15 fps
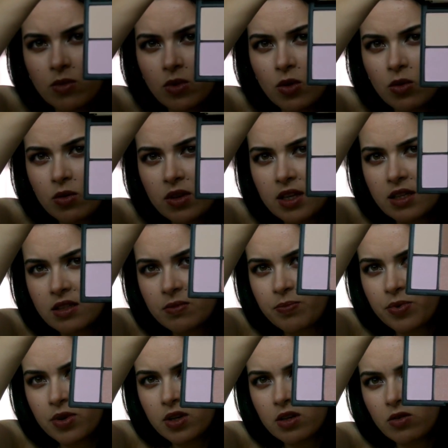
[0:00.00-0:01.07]
all these
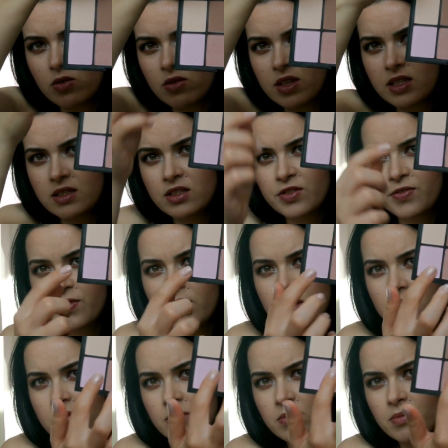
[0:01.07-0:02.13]

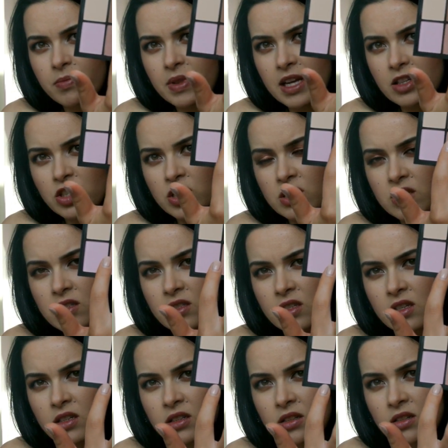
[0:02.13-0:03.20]
different blushes
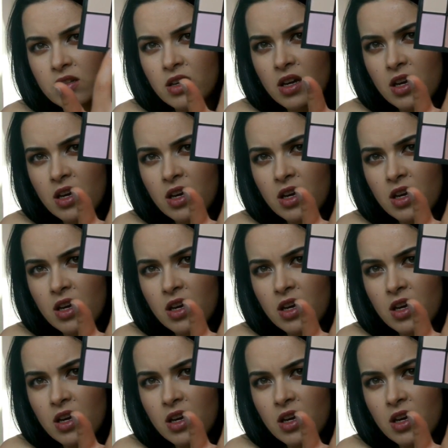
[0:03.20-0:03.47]
and